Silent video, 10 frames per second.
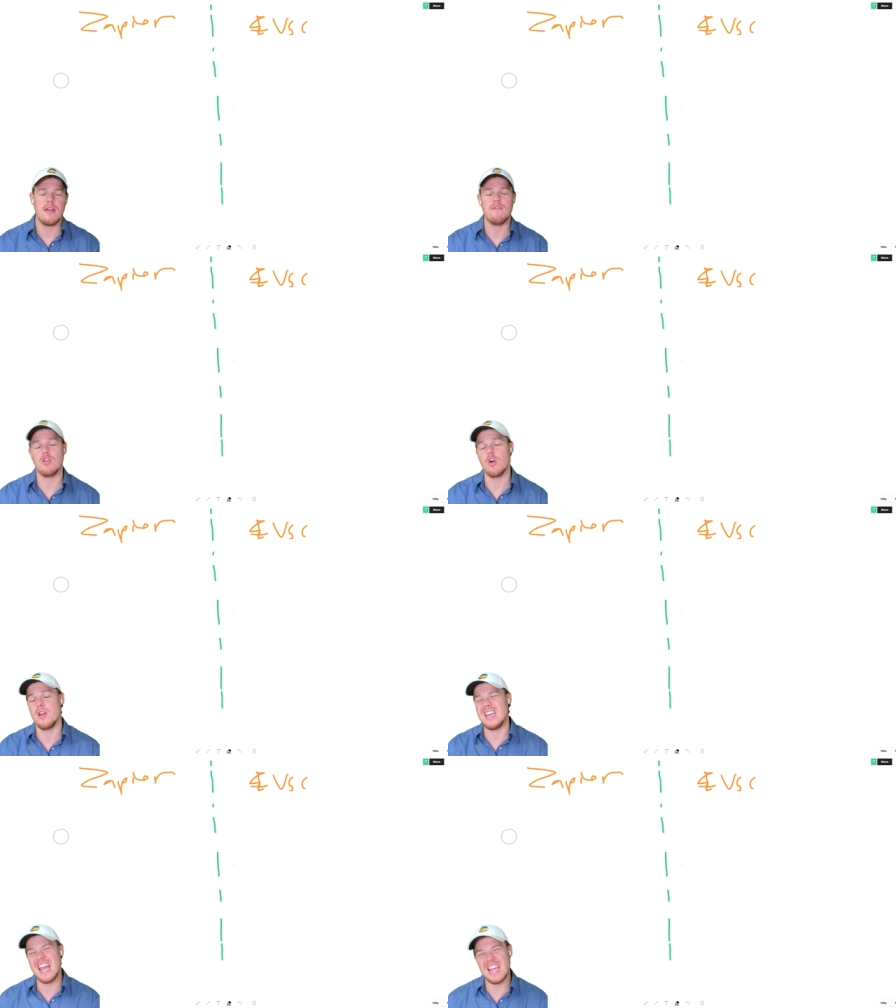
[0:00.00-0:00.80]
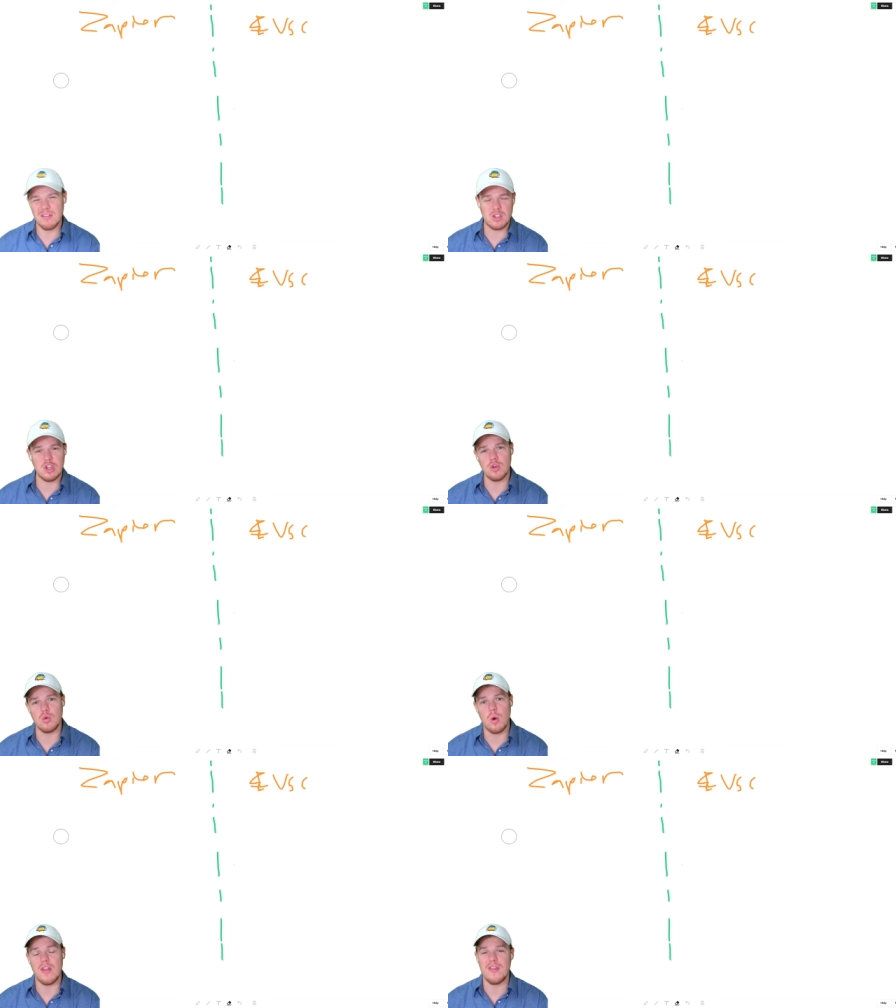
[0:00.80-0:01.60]
If you go to negative
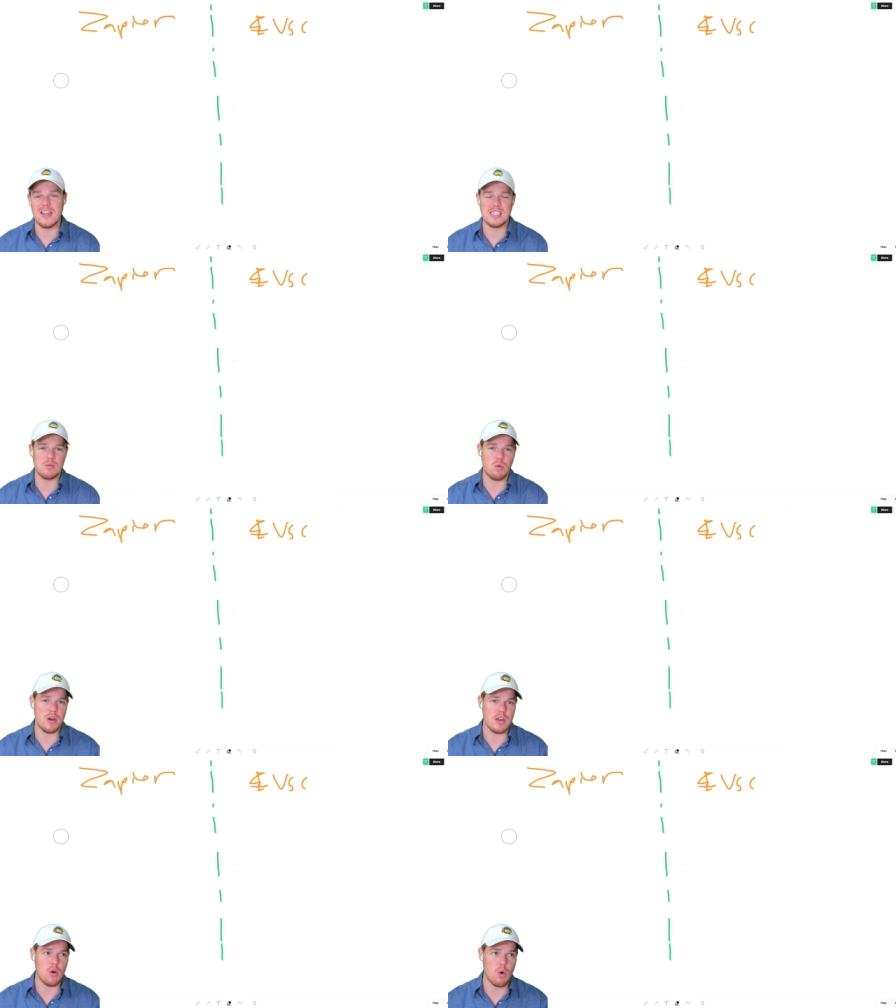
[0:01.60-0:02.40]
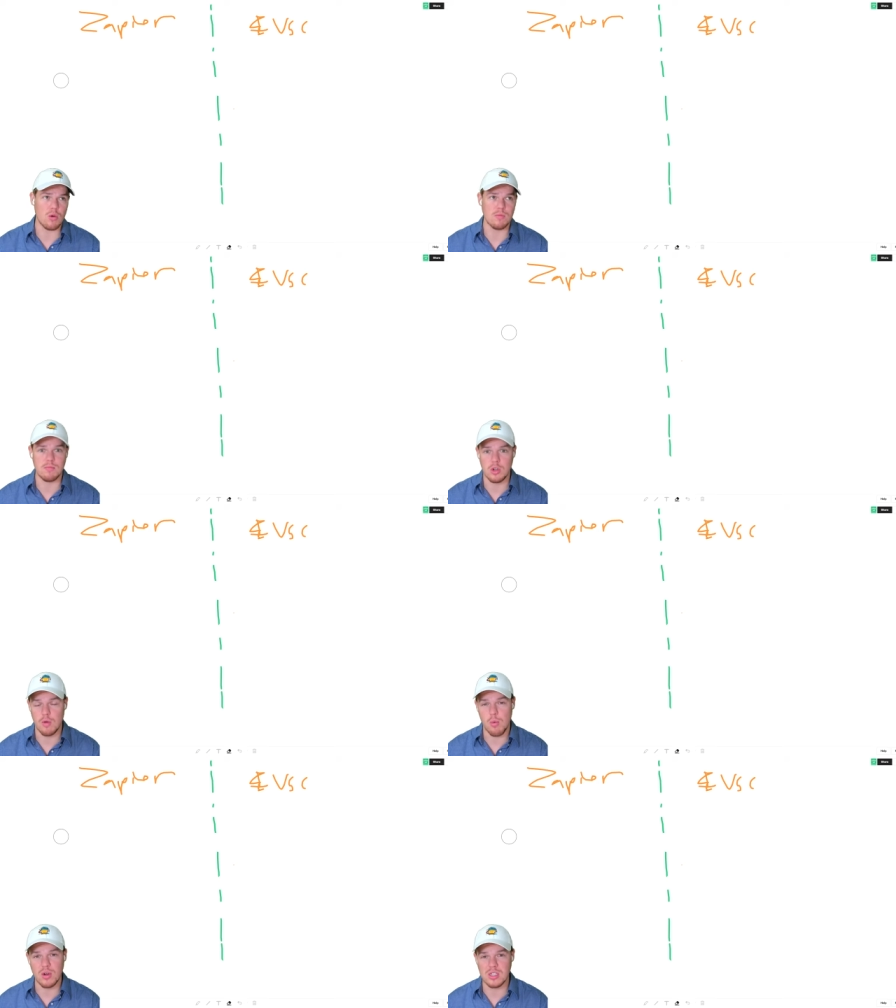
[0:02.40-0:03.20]
two, this is when, or, you know,
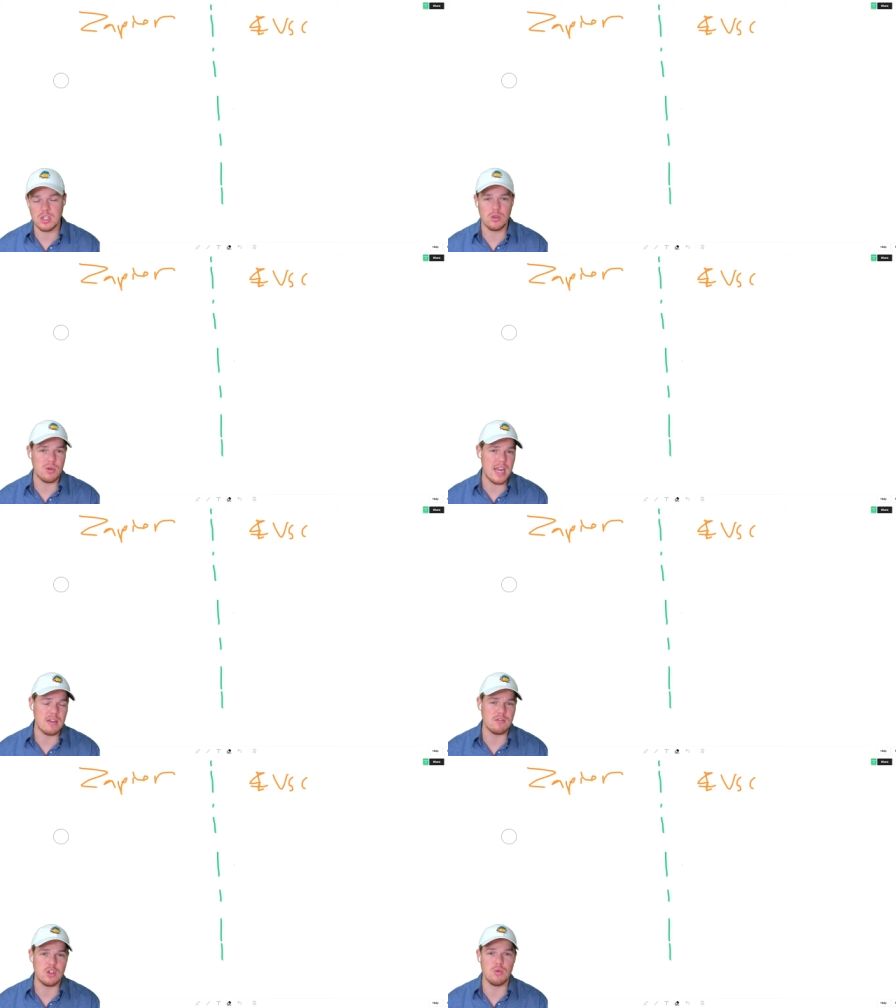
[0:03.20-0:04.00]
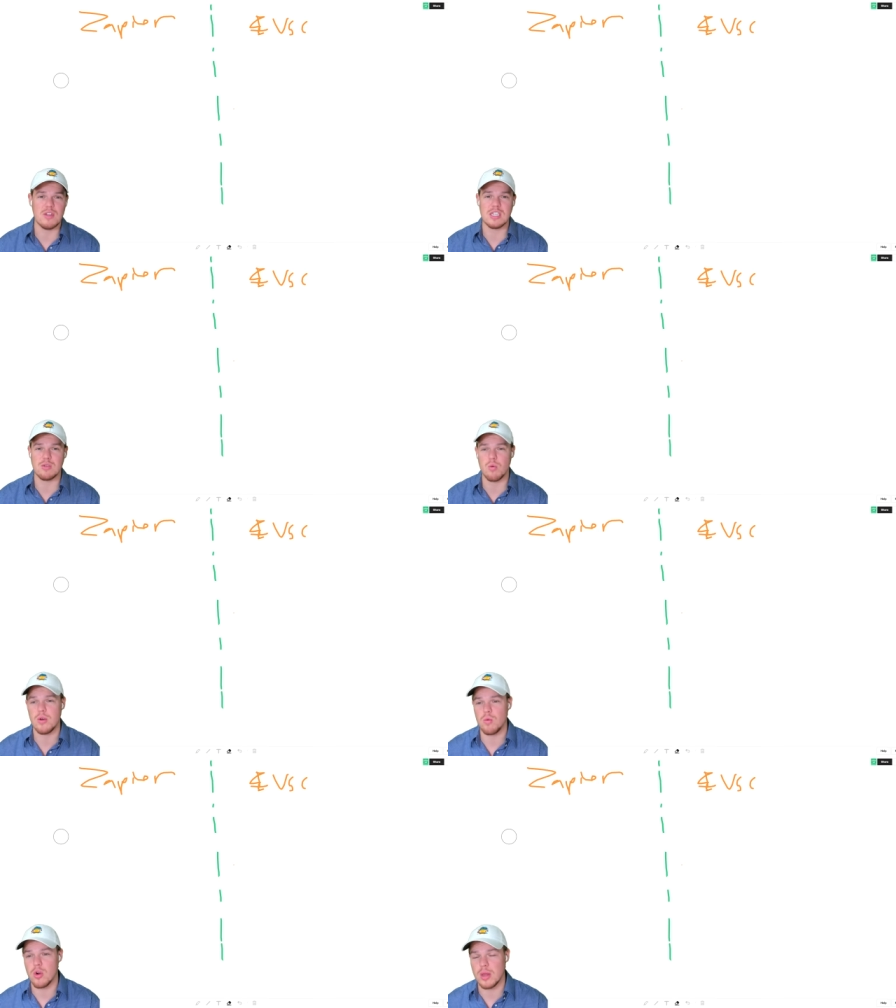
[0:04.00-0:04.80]
point two or negative two, this is
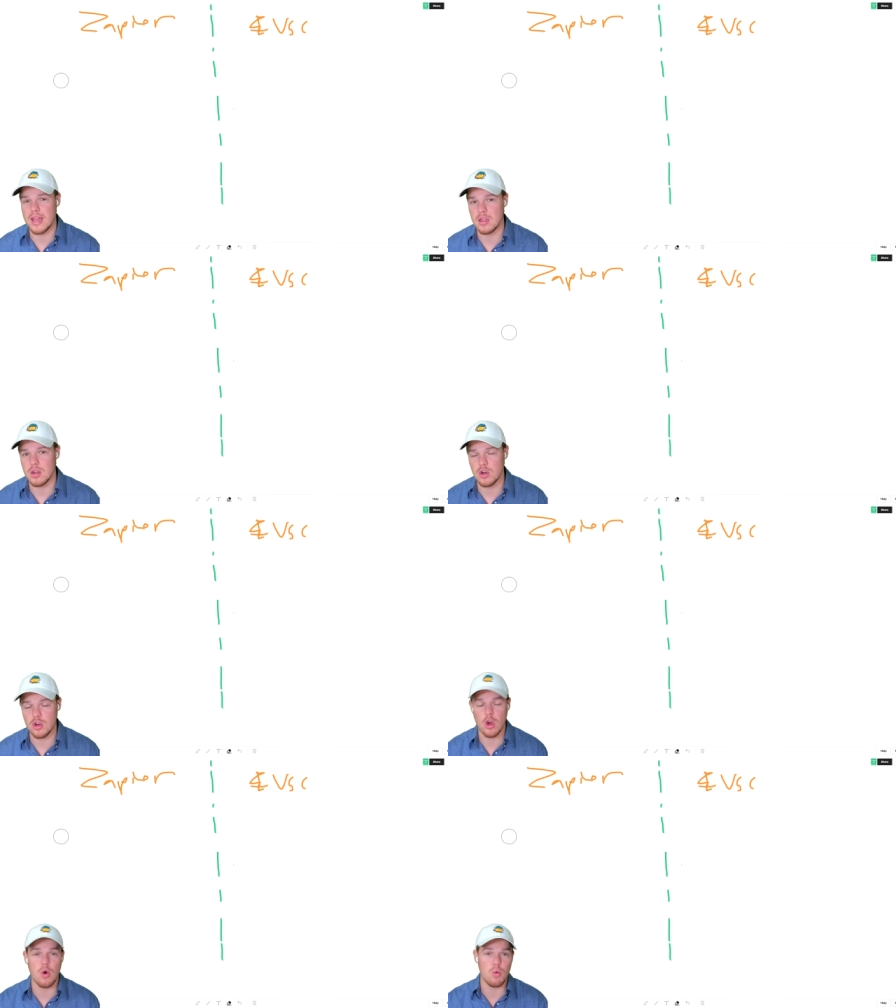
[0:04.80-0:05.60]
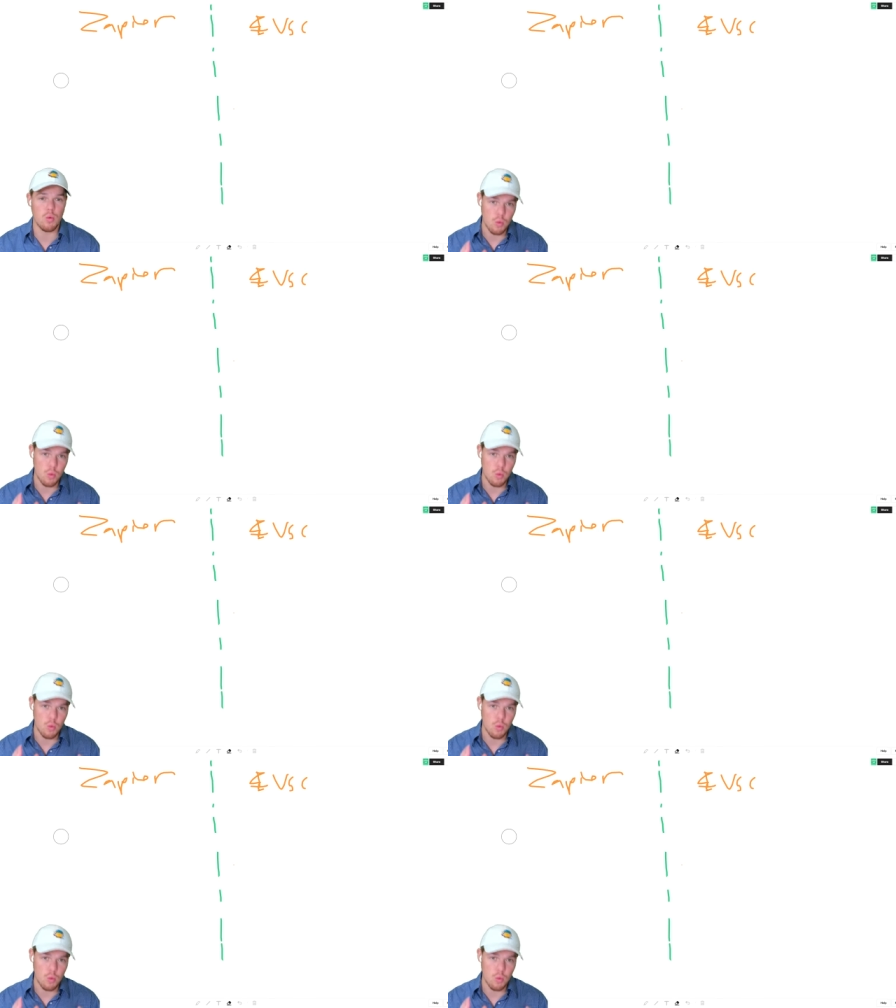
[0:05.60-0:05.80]
when we are like, no,